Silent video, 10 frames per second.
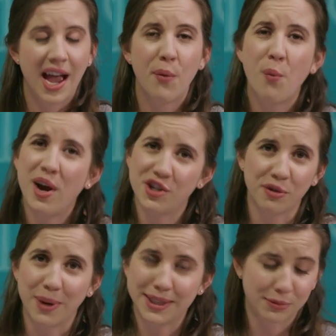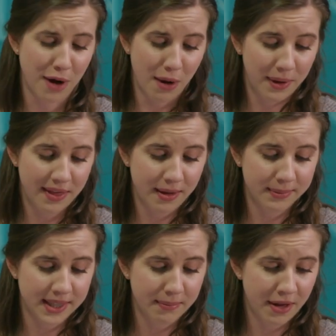I wonder what's wrong with
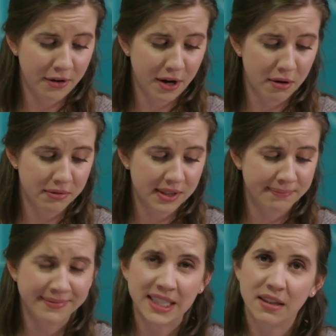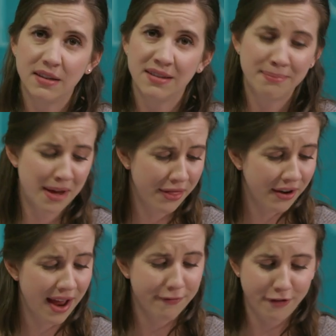him, said Mother Goat.
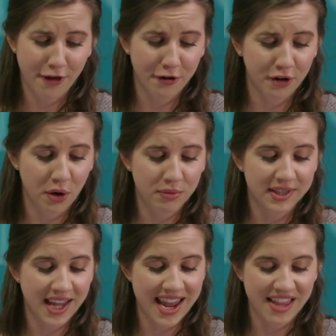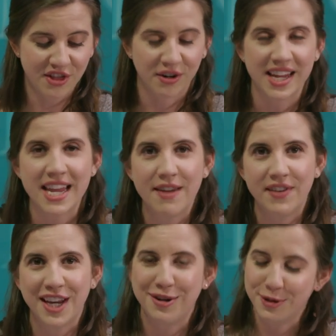Mother and Father Goat ate their
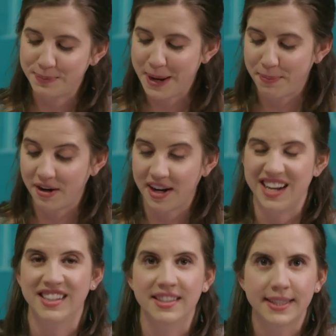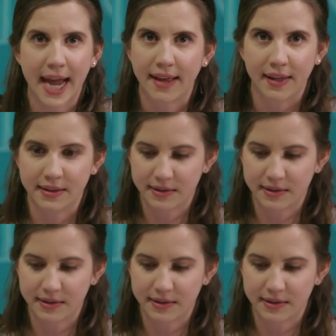evening newspaper in silence.